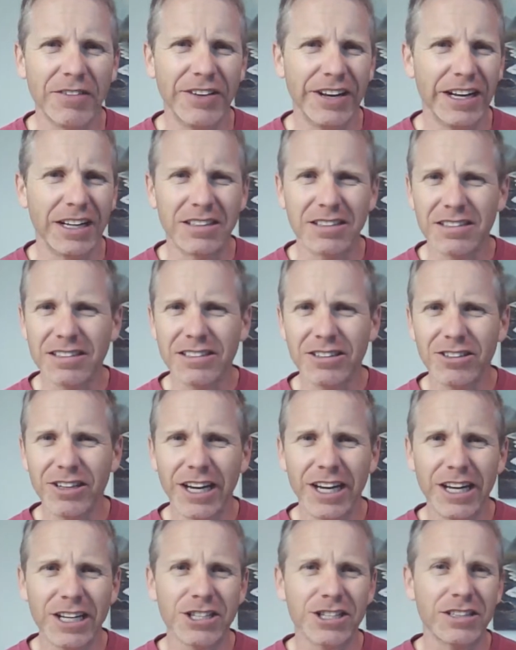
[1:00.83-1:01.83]
It still
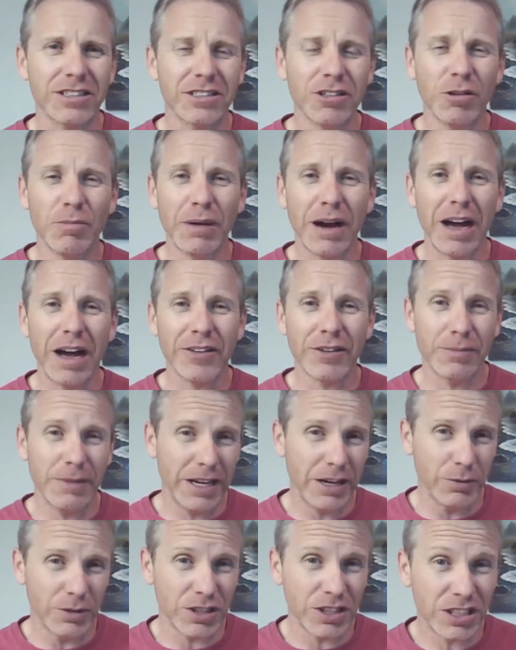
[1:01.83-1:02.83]
itched, it still bothered
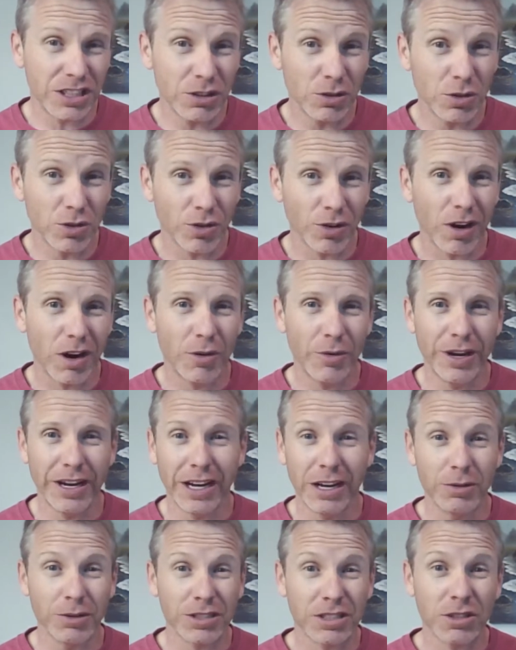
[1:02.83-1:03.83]
me, it was still
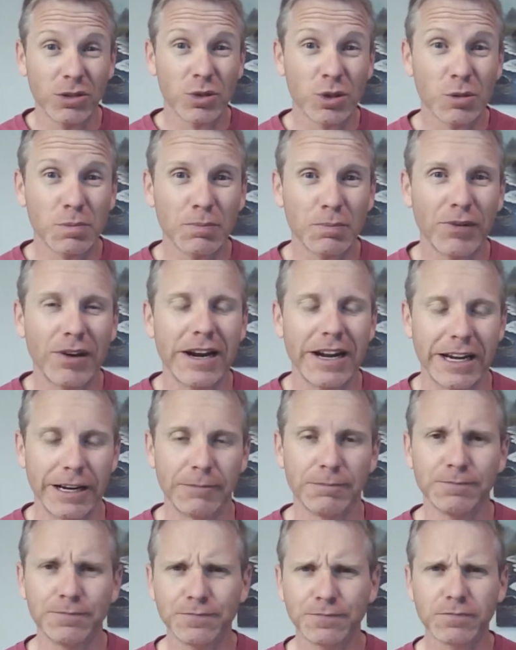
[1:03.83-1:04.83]
growing, it was still
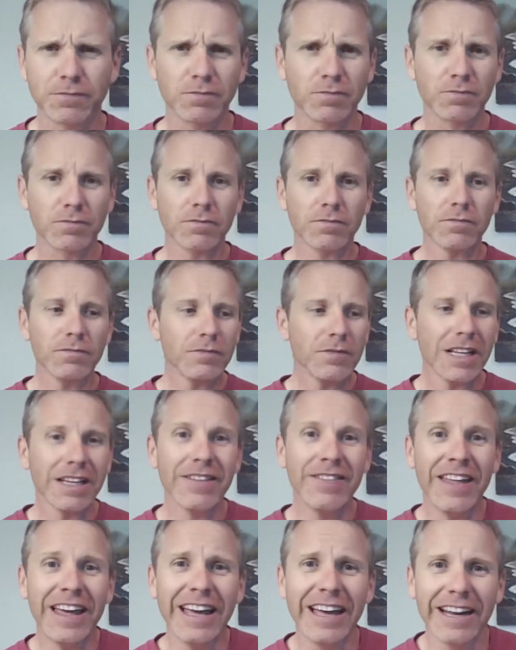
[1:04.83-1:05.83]
spreading.
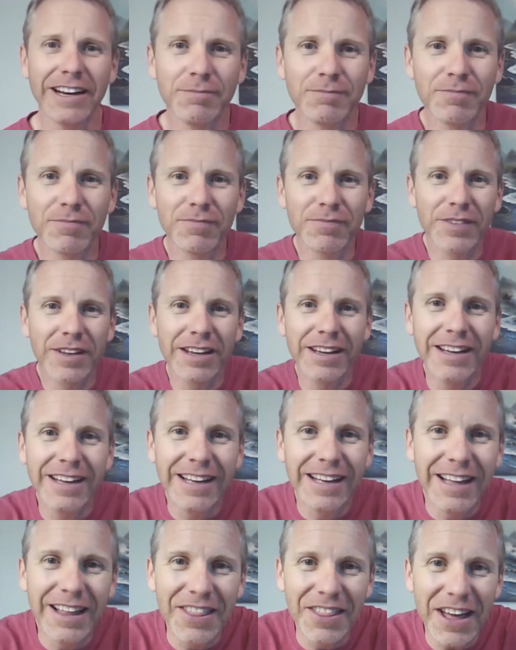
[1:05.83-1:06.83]

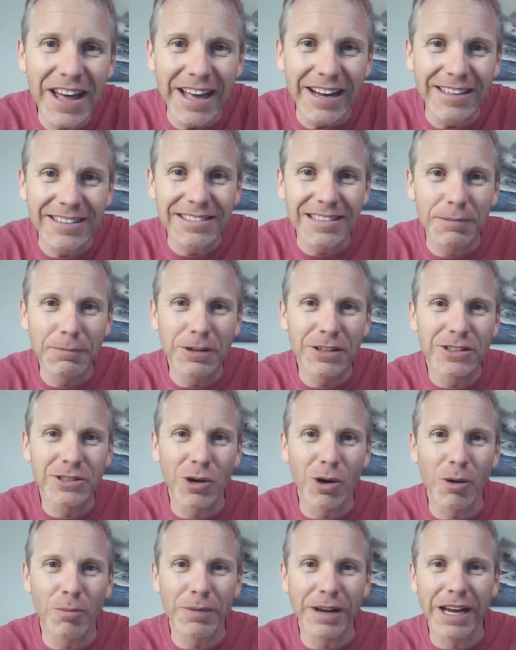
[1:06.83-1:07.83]
Then someone
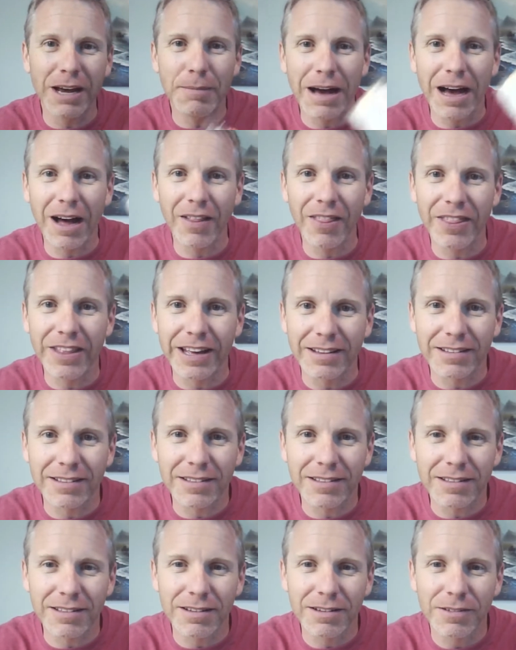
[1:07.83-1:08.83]
told me about
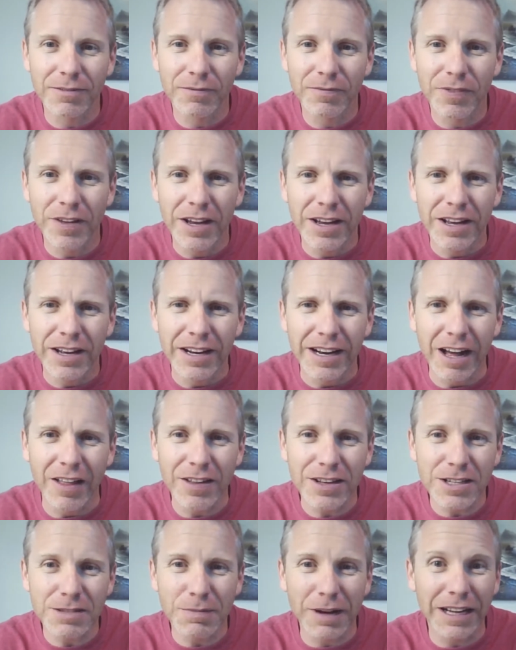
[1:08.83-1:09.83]
this. Now
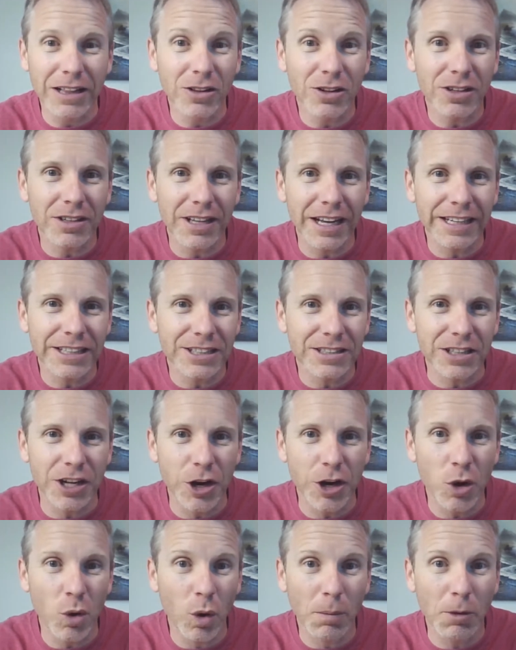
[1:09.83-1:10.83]
this might look like just
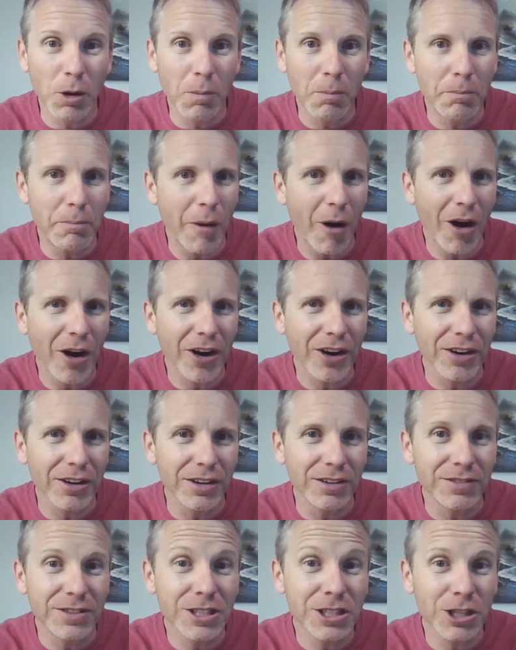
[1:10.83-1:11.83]
a normal bar
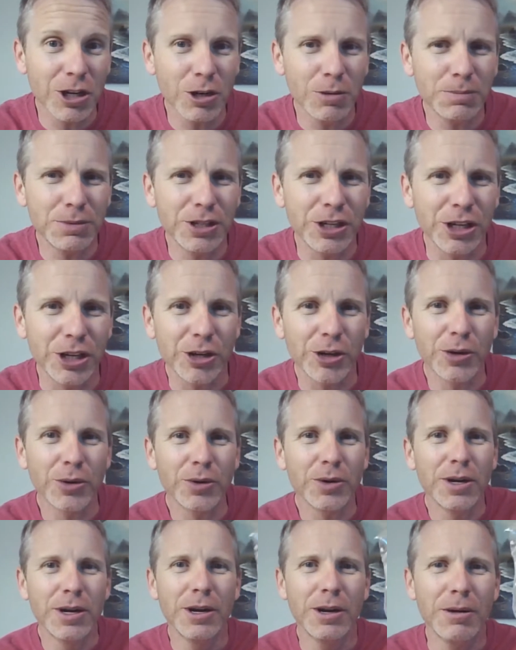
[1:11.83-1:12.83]
of soap to
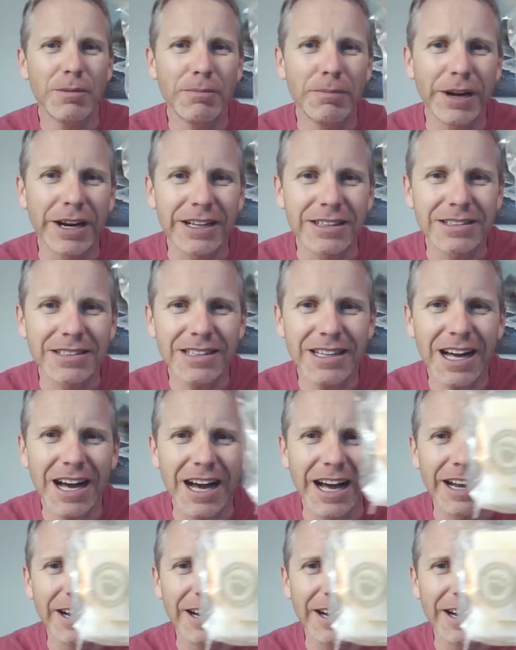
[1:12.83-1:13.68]
you, but it's not.